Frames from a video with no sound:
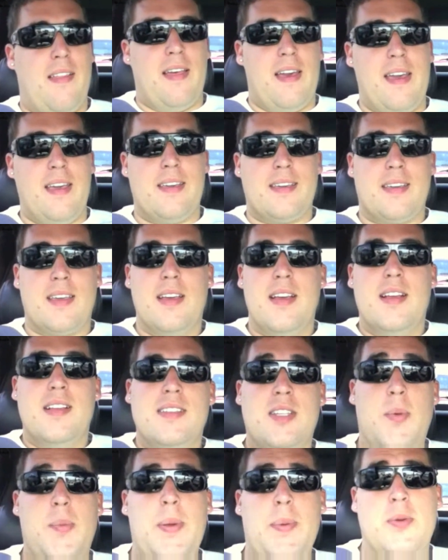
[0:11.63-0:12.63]
Like
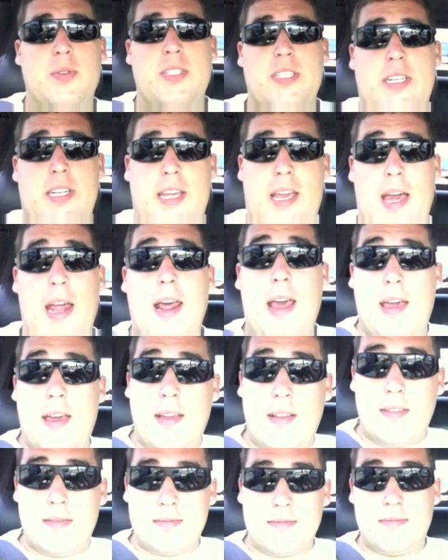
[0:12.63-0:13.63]
some people didn't get it,
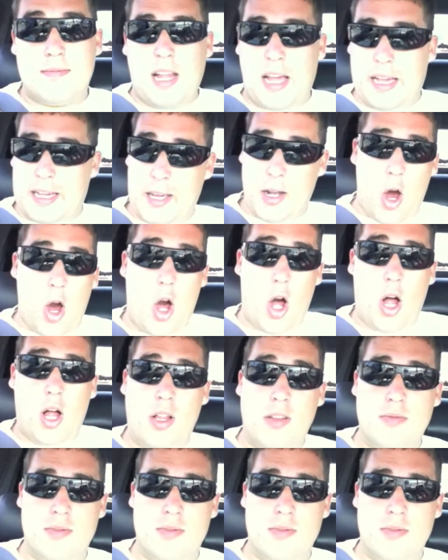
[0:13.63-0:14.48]
like at all.